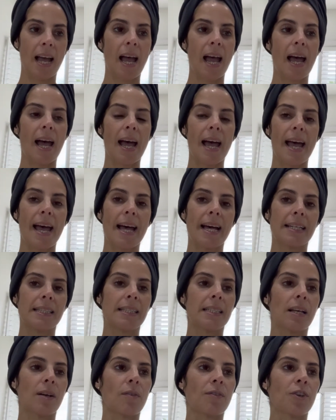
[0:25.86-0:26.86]

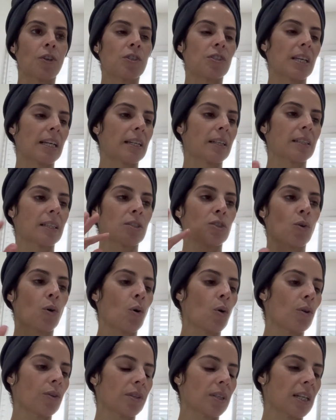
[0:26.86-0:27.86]
and there's like this
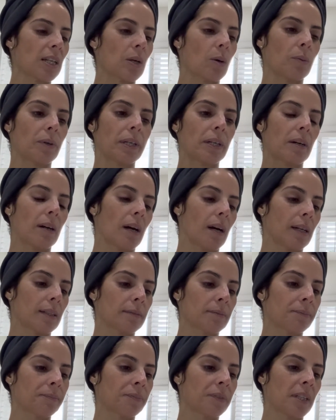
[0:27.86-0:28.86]
whole thing going
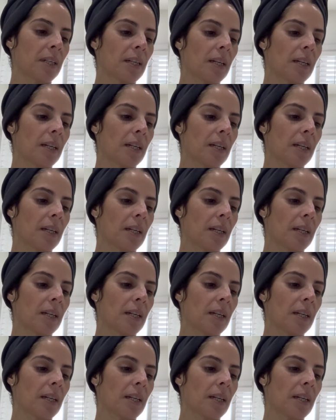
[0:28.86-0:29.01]
on.